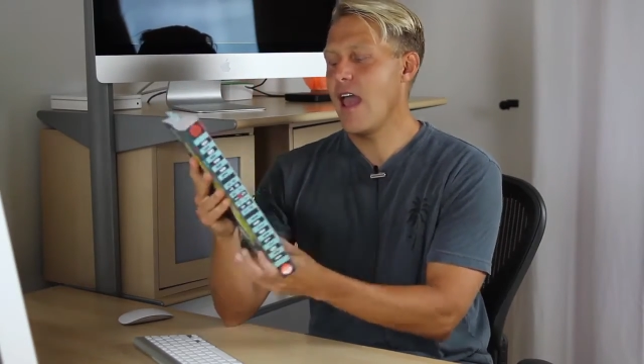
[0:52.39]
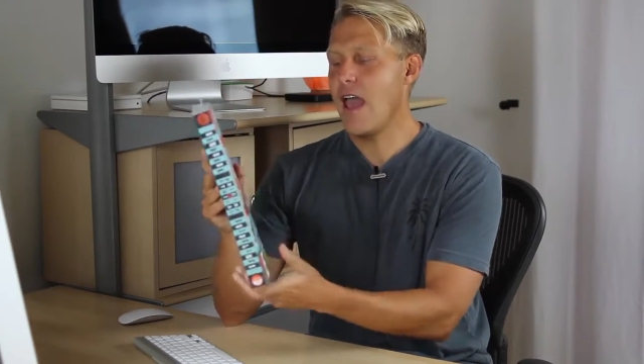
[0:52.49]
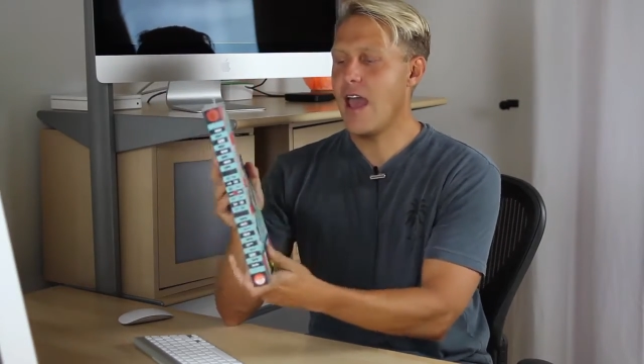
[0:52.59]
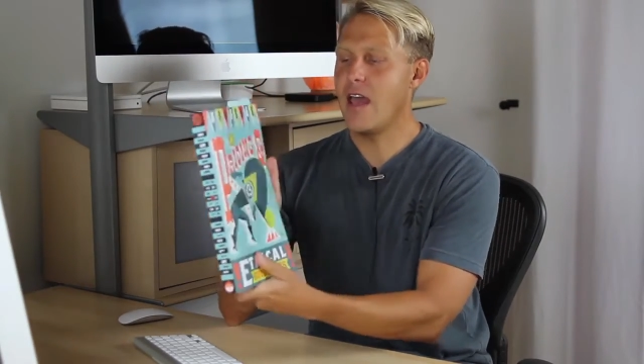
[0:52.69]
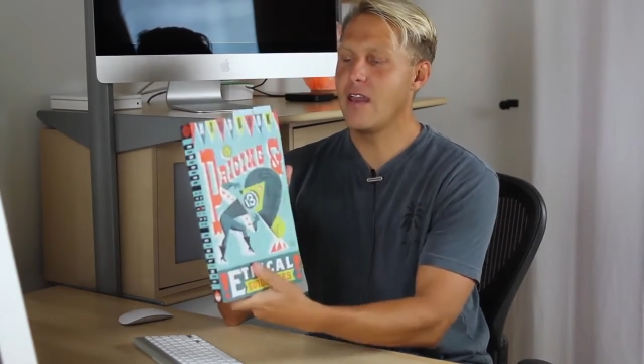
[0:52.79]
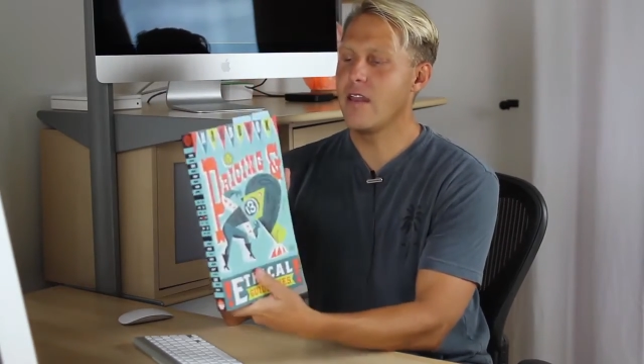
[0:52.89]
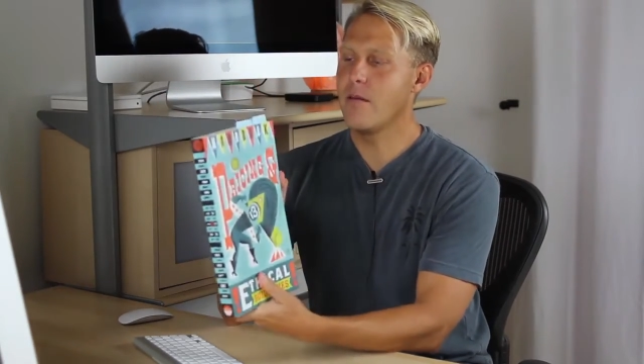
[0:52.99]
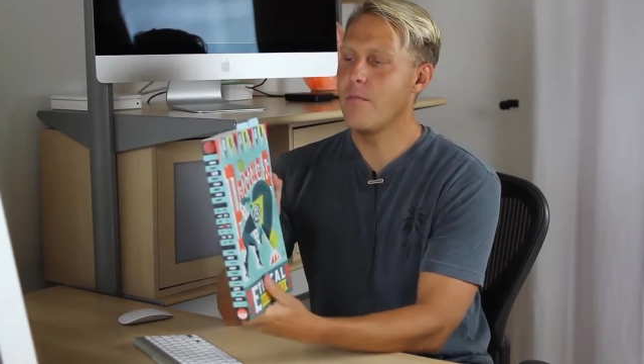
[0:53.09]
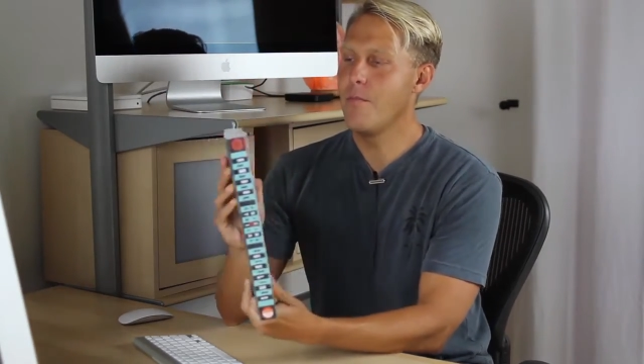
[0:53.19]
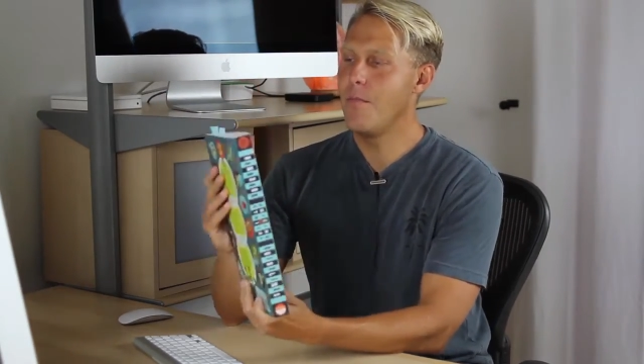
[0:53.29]
And
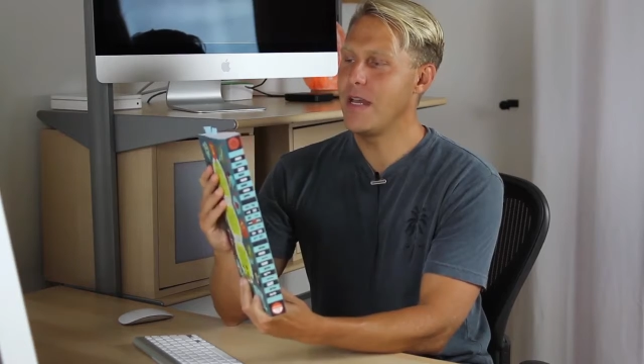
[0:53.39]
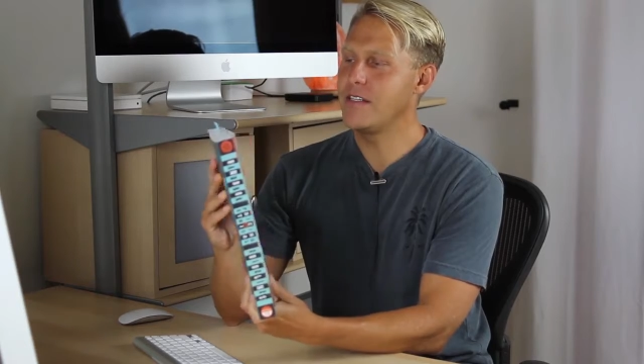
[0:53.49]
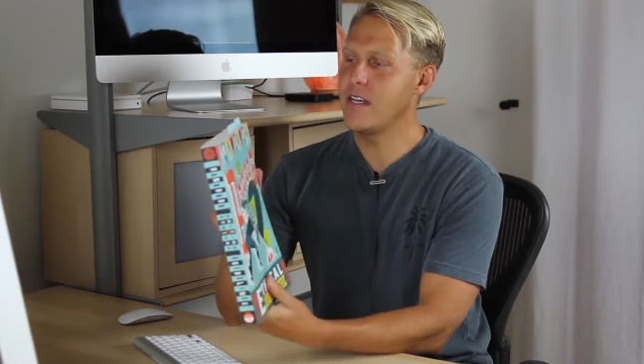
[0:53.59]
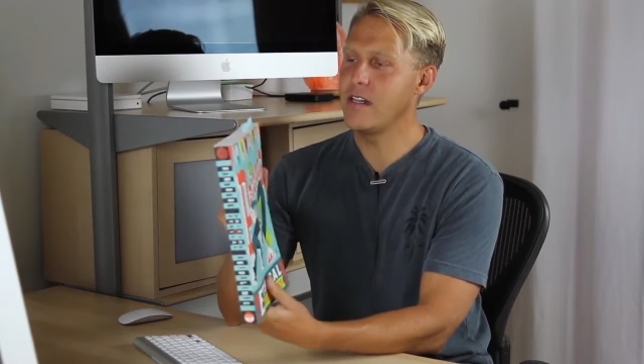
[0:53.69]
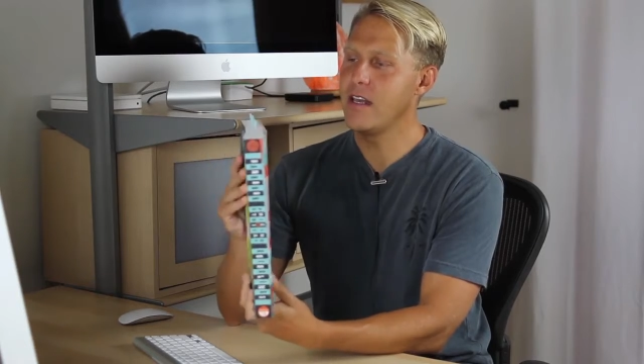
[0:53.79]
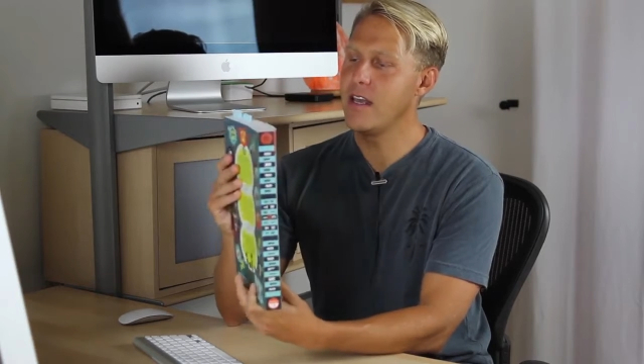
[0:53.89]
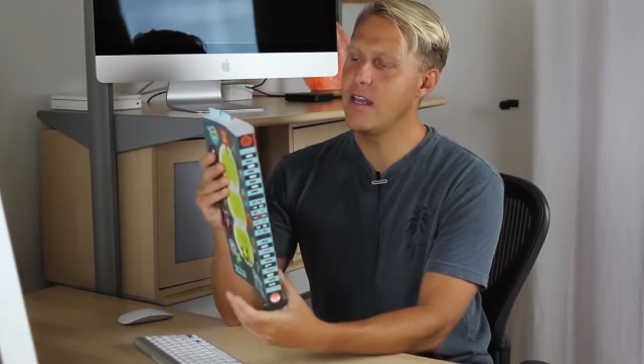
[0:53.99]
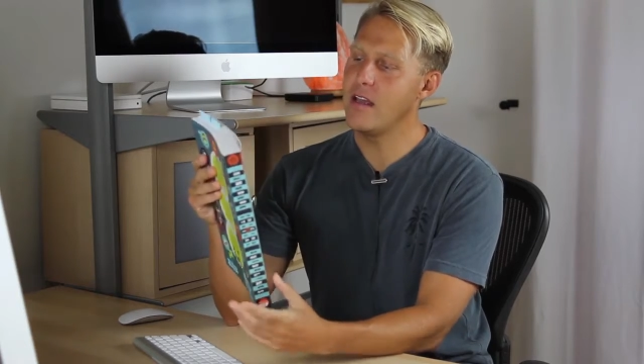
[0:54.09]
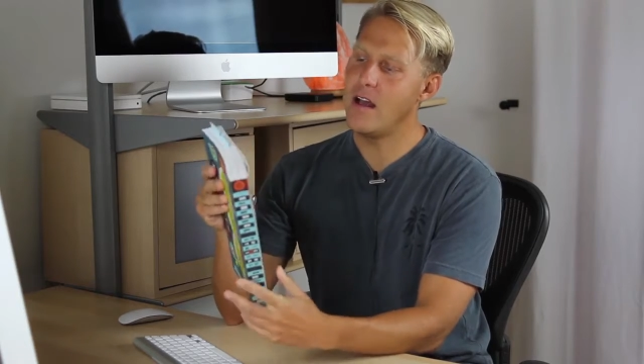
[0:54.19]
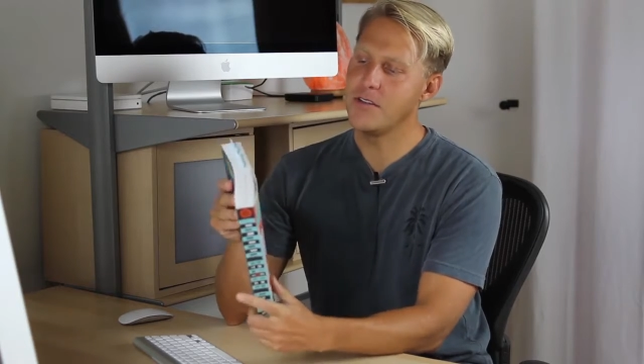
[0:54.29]

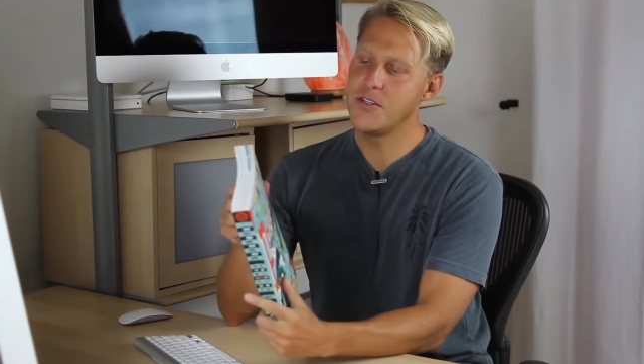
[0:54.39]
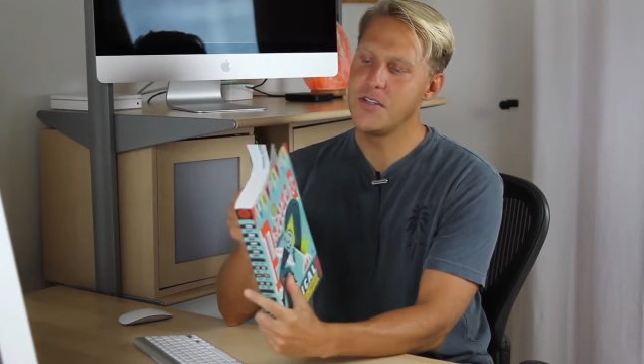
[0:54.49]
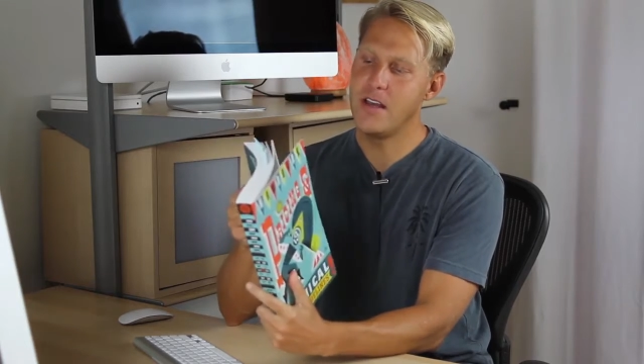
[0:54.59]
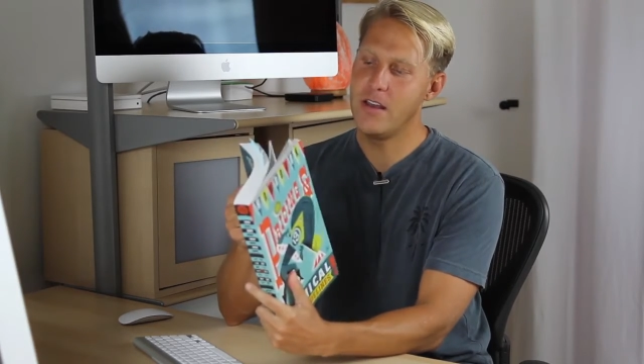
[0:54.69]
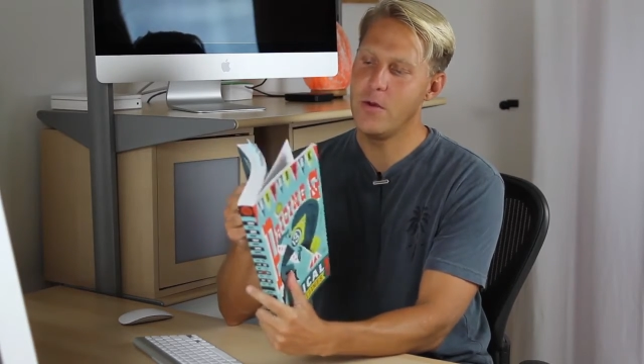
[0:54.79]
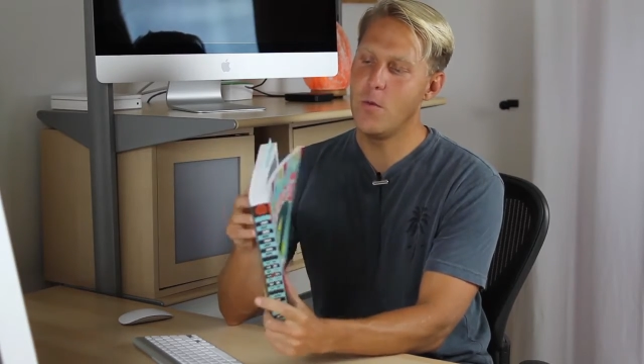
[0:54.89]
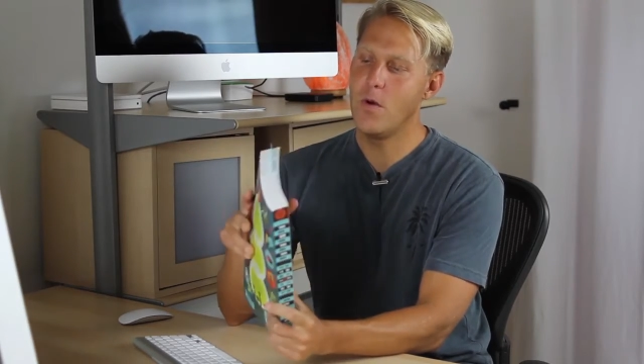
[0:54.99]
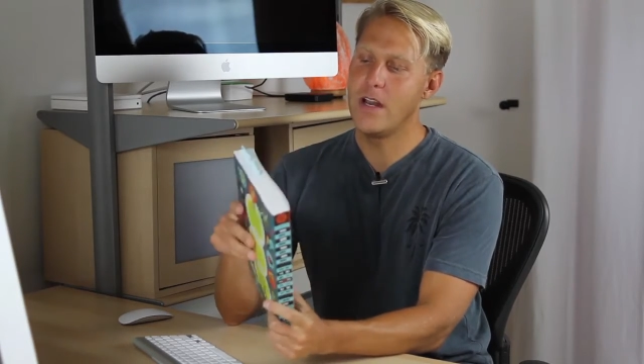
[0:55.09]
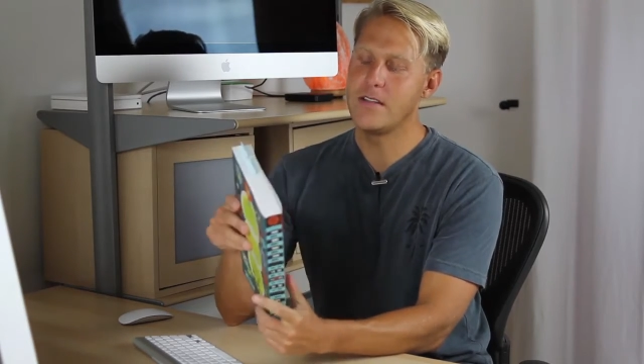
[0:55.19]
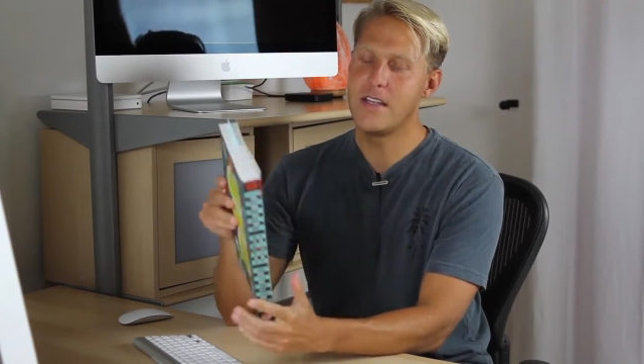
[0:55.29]
basically, I'll just tell you
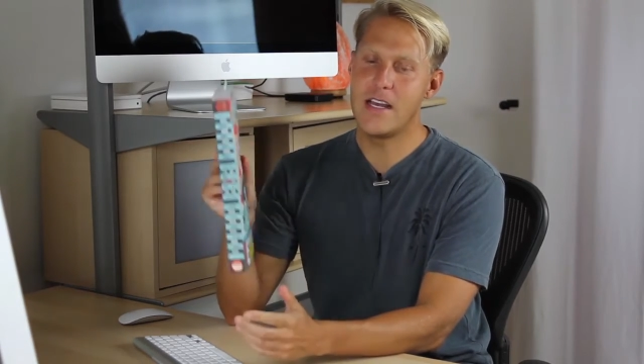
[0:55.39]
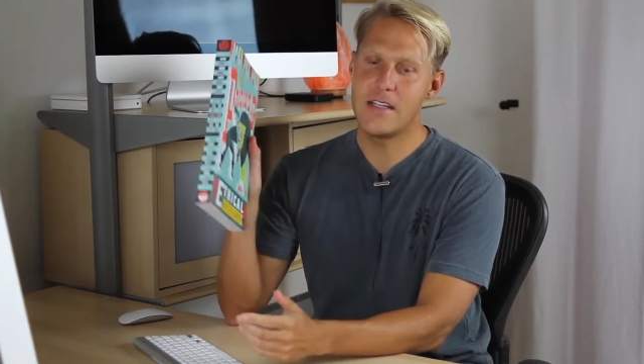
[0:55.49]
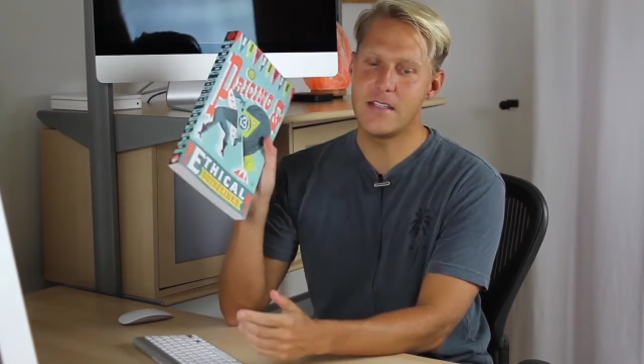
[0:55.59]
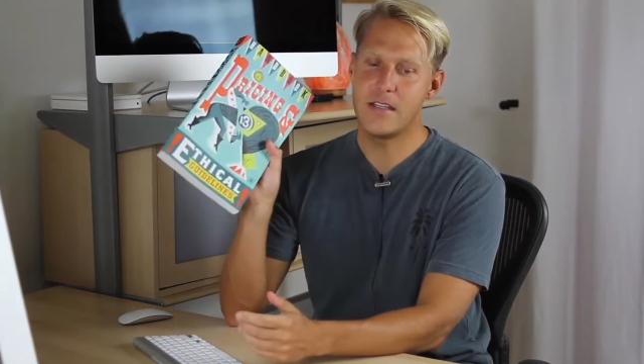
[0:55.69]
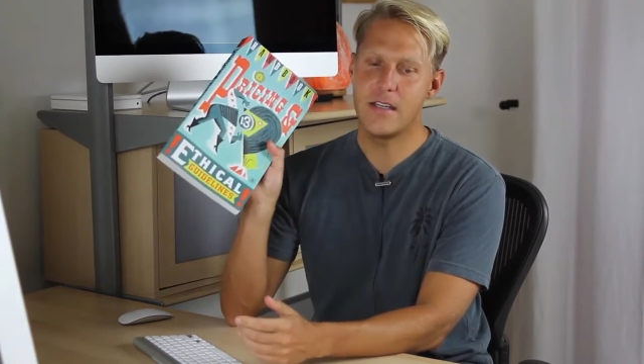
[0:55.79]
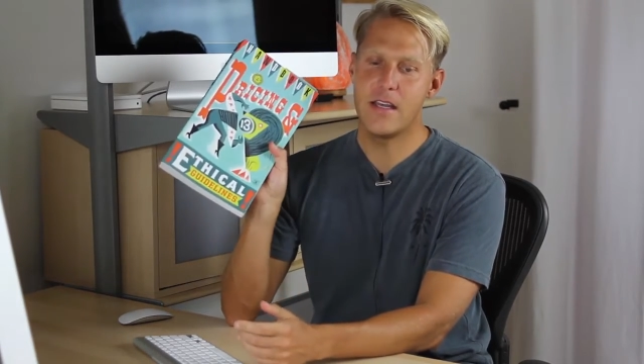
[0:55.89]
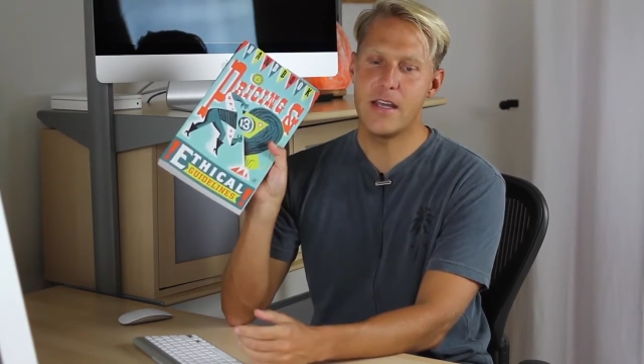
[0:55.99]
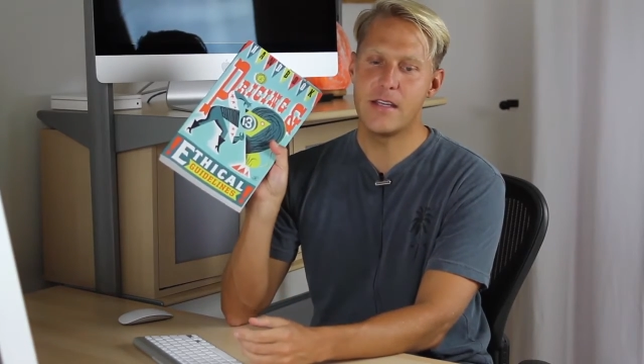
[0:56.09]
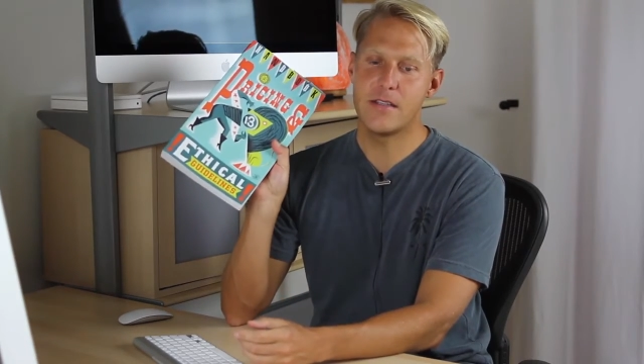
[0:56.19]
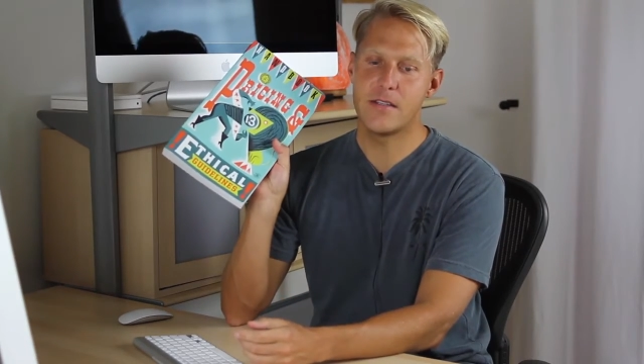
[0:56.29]
what it says
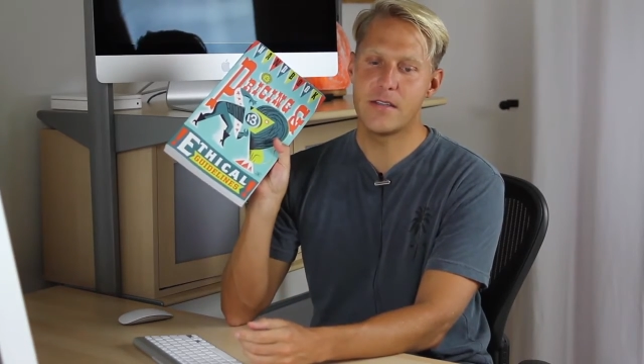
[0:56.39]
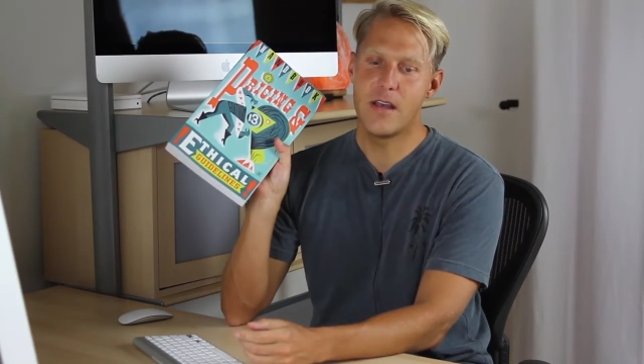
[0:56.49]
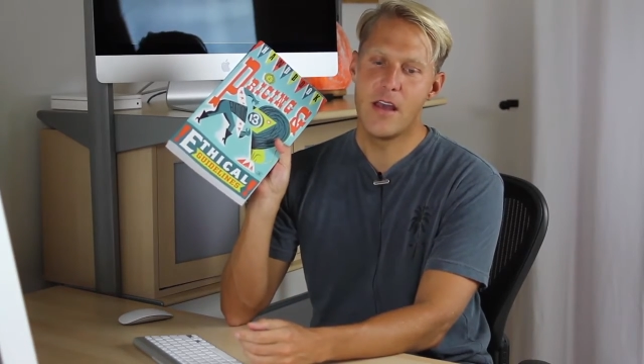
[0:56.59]
is